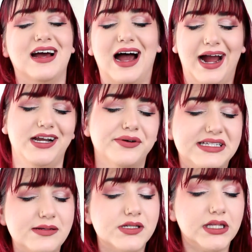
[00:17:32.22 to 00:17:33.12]
I know
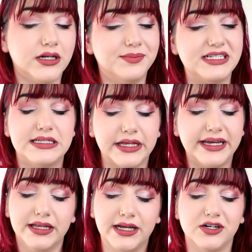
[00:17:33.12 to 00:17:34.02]
it seems a little bit
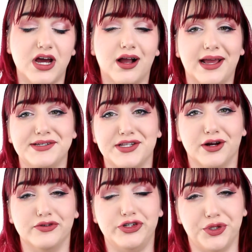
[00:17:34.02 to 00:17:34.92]
silly that your dog has
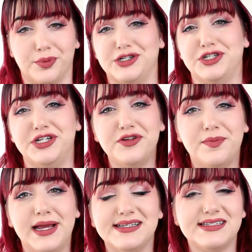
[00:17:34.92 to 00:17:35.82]
their own toothbrush and
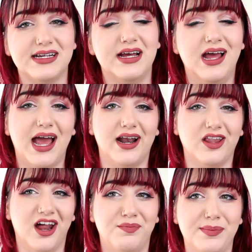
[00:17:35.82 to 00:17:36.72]
toothpaste, and a
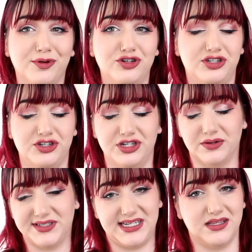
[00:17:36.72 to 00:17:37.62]
lot of people just
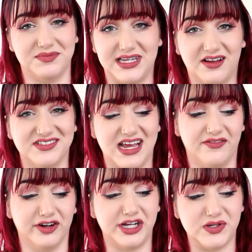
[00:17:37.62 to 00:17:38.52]
don't see themselves
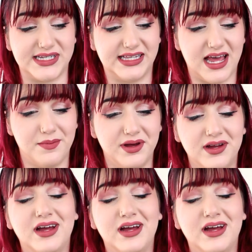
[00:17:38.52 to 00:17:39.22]
ever using them.